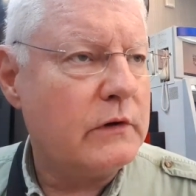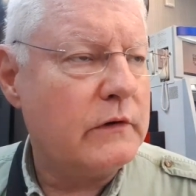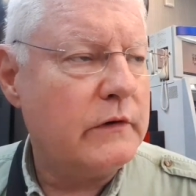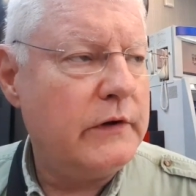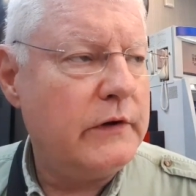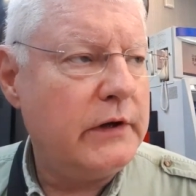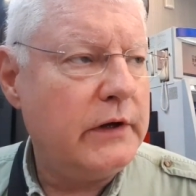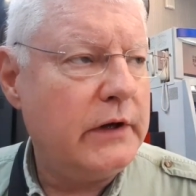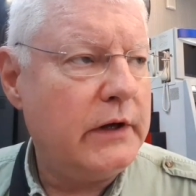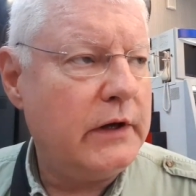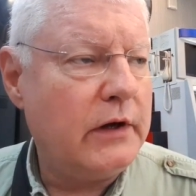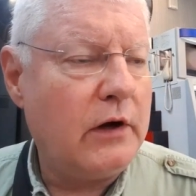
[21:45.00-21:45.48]

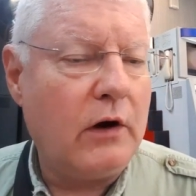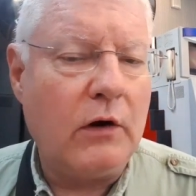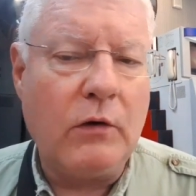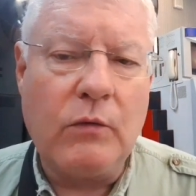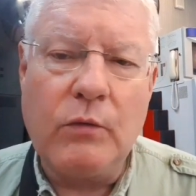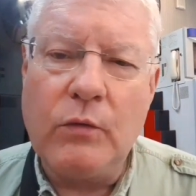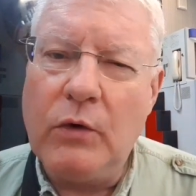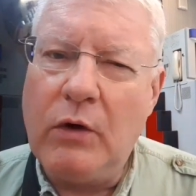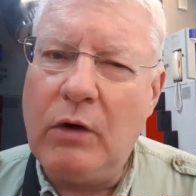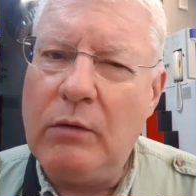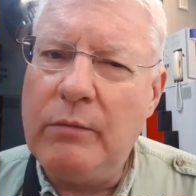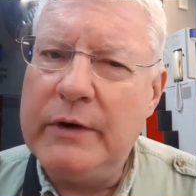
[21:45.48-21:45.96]
The
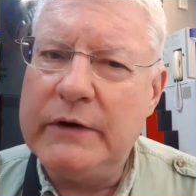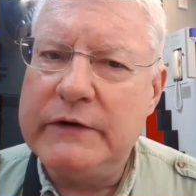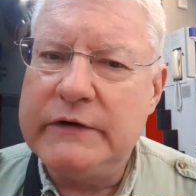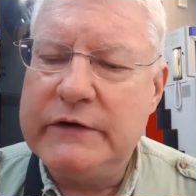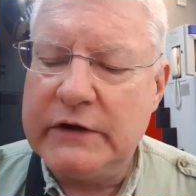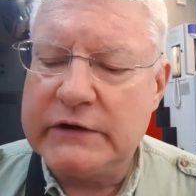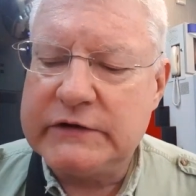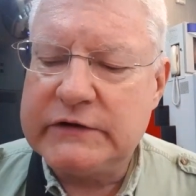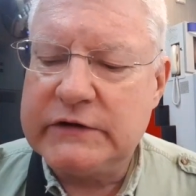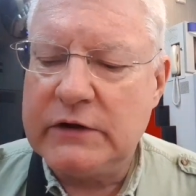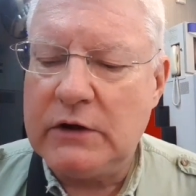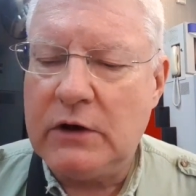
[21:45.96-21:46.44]
aroma
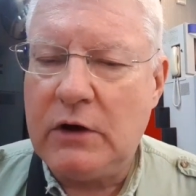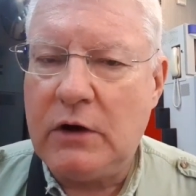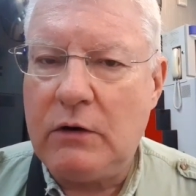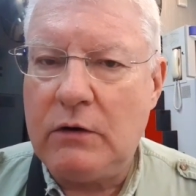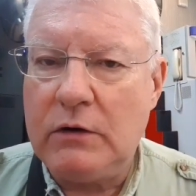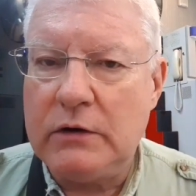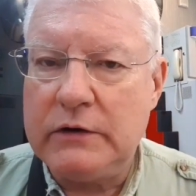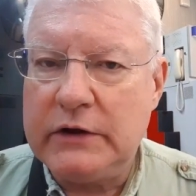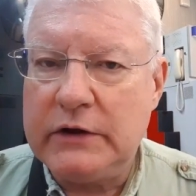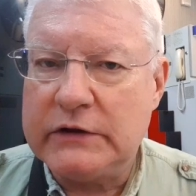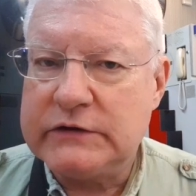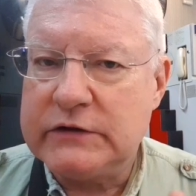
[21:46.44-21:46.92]
doesn't
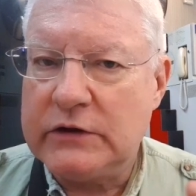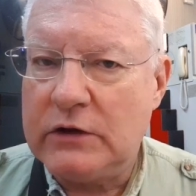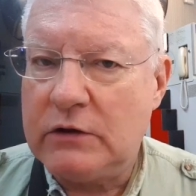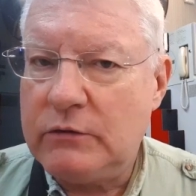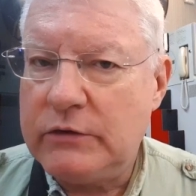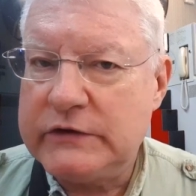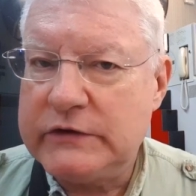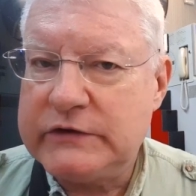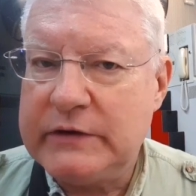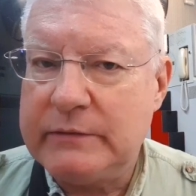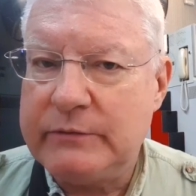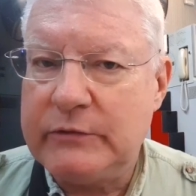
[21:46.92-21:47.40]

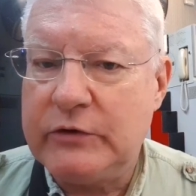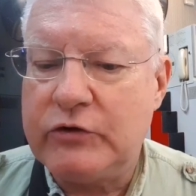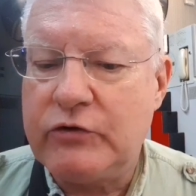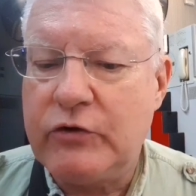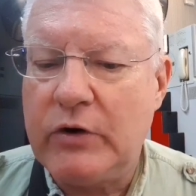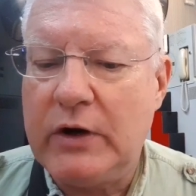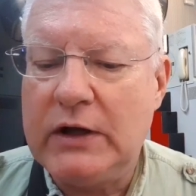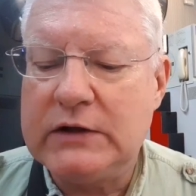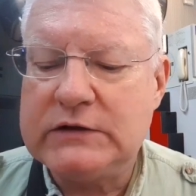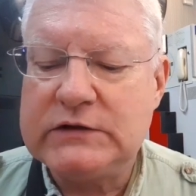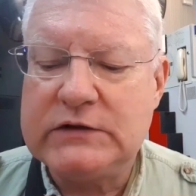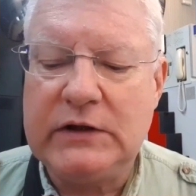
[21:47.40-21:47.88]
always seem to
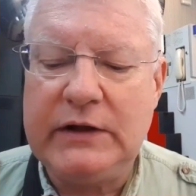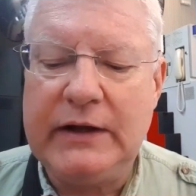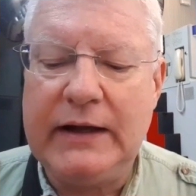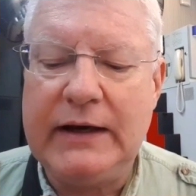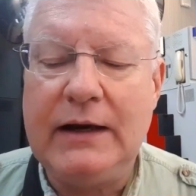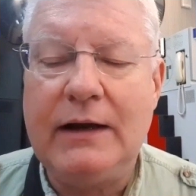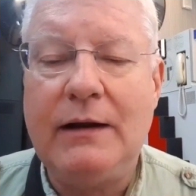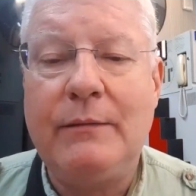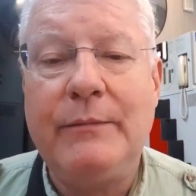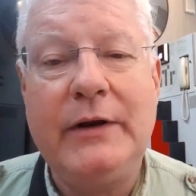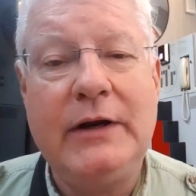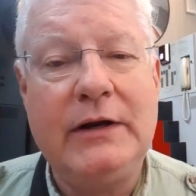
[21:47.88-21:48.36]
translate.
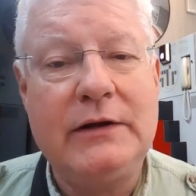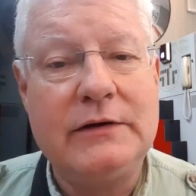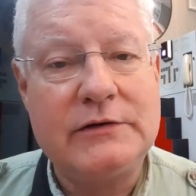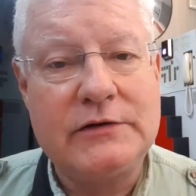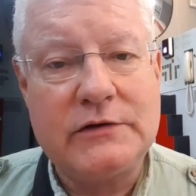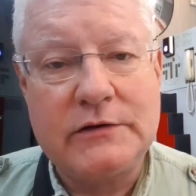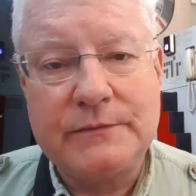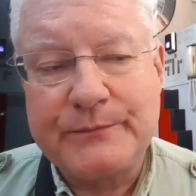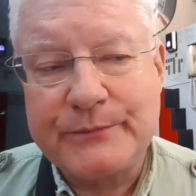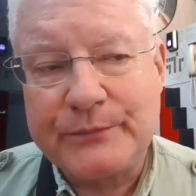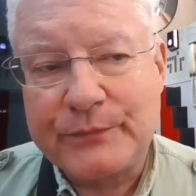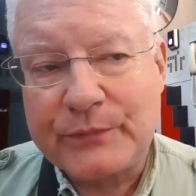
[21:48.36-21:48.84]
I mean,
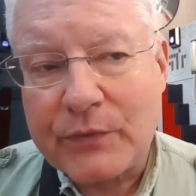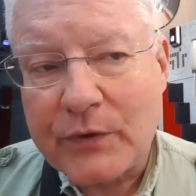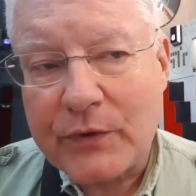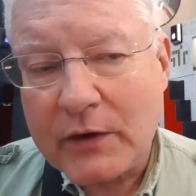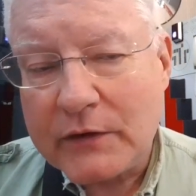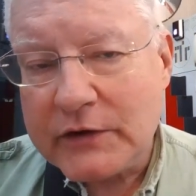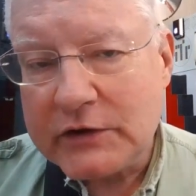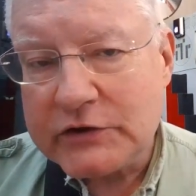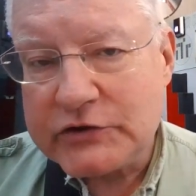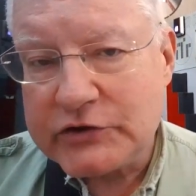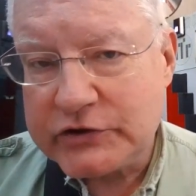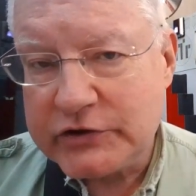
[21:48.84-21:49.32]

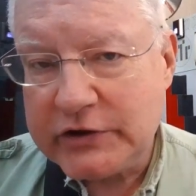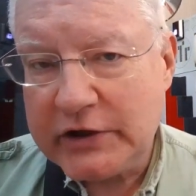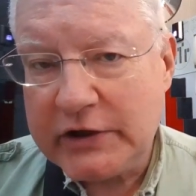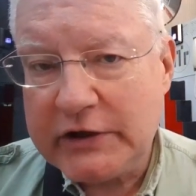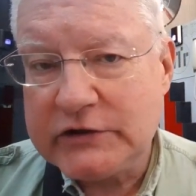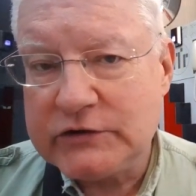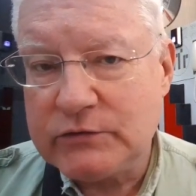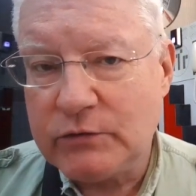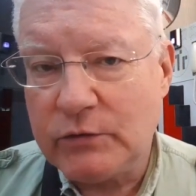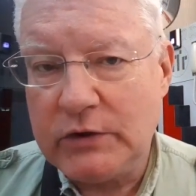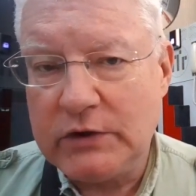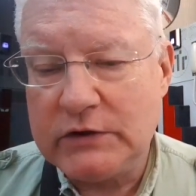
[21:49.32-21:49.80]
the
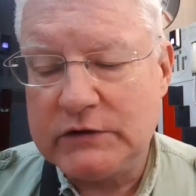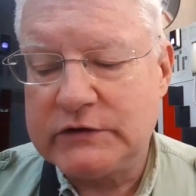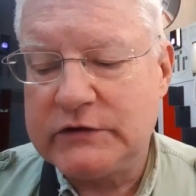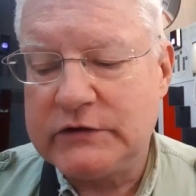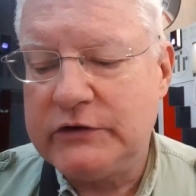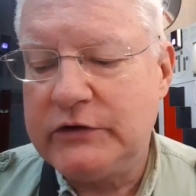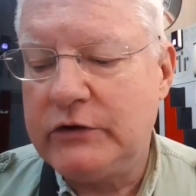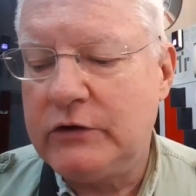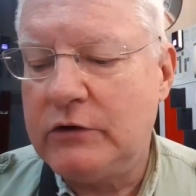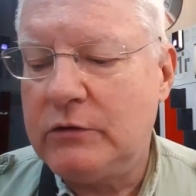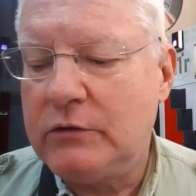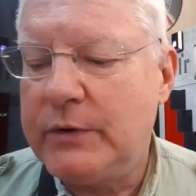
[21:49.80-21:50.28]
cheese ones
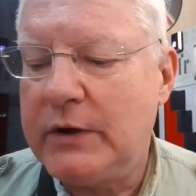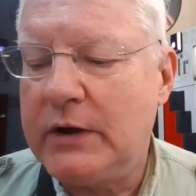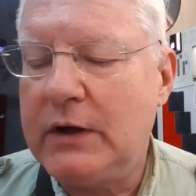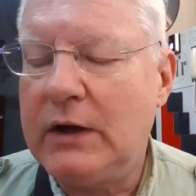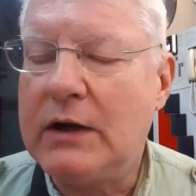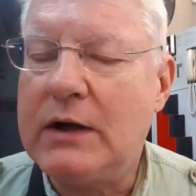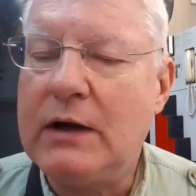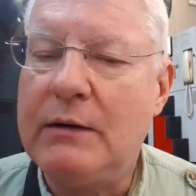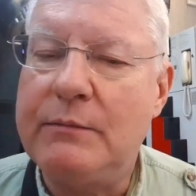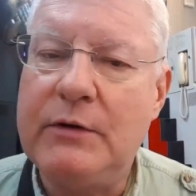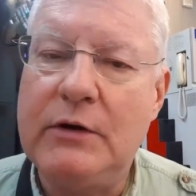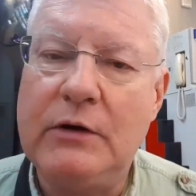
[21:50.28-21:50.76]
do, but a
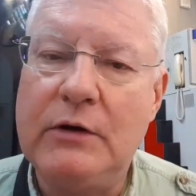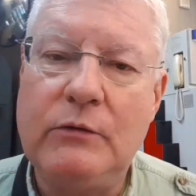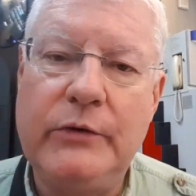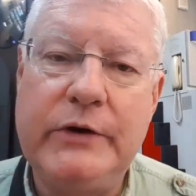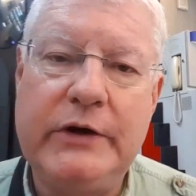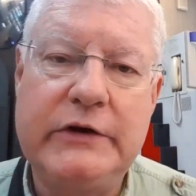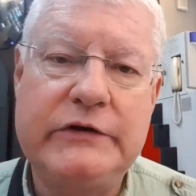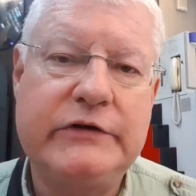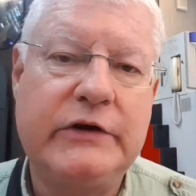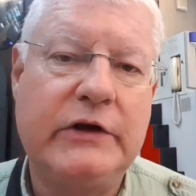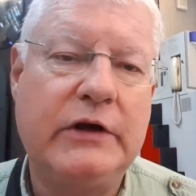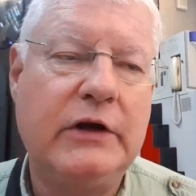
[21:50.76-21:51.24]
couple of
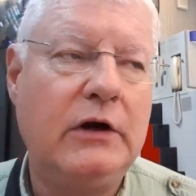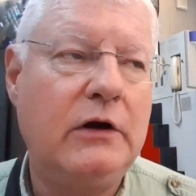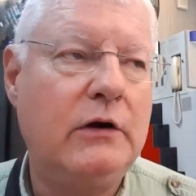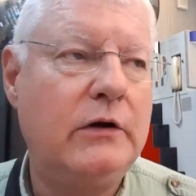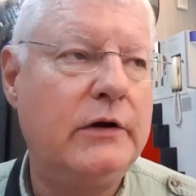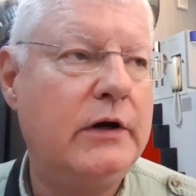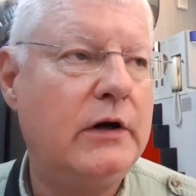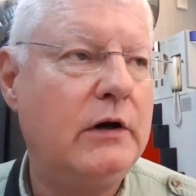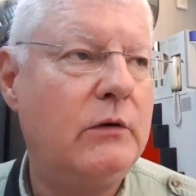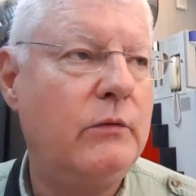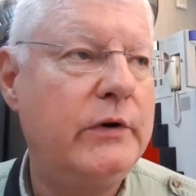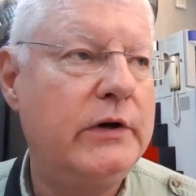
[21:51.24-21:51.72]
weeks ago,
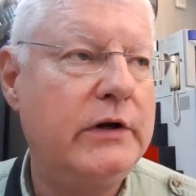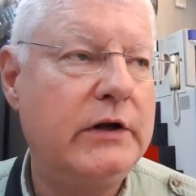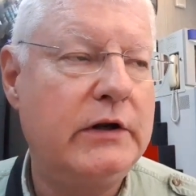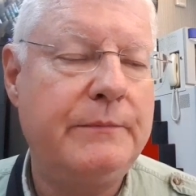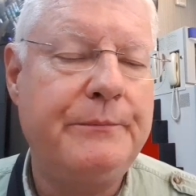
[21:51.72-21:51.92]
you know, we